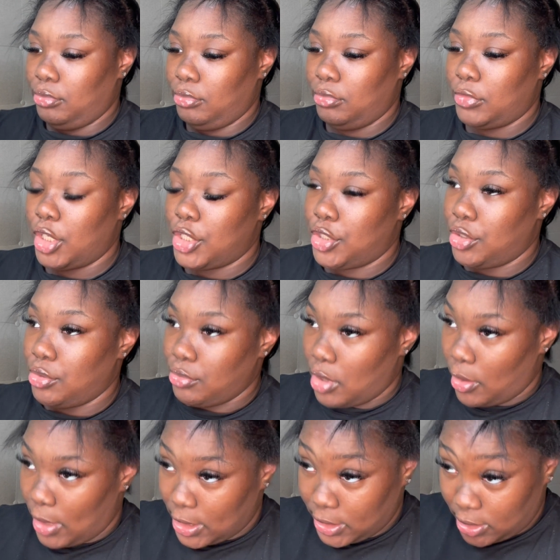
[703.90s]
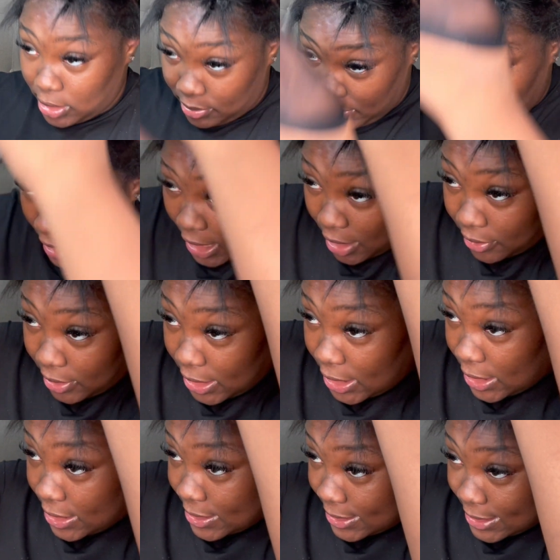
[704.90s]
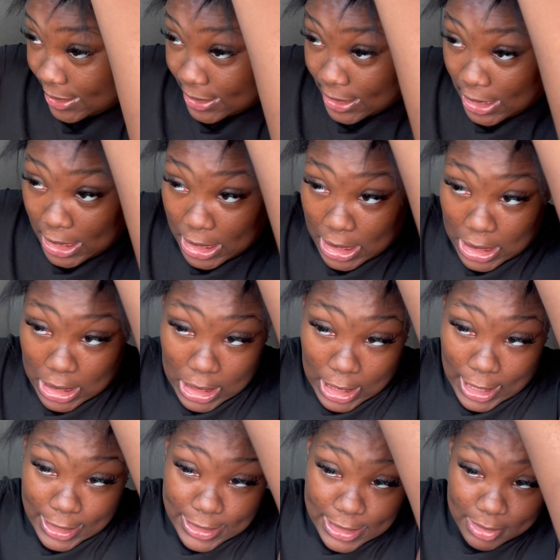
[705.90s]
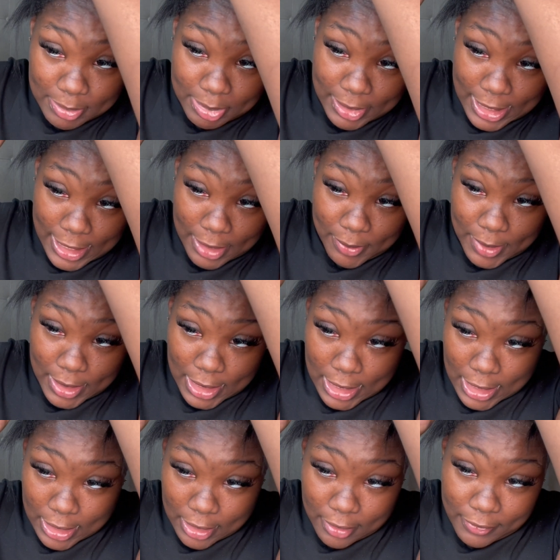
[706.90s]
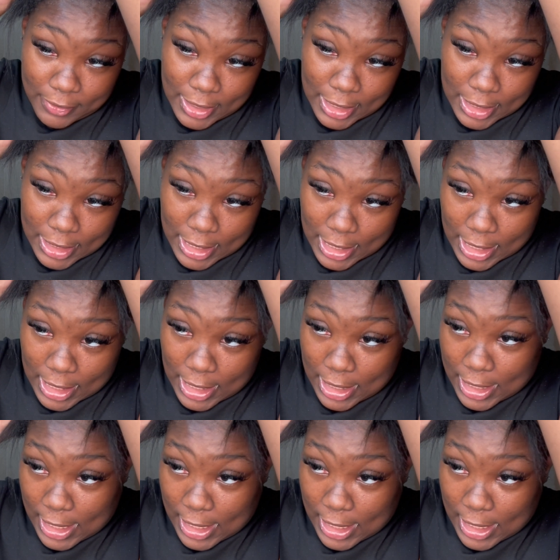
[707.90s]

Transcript: Because you know how some of y'all cousins like to play with not enough hair in their head.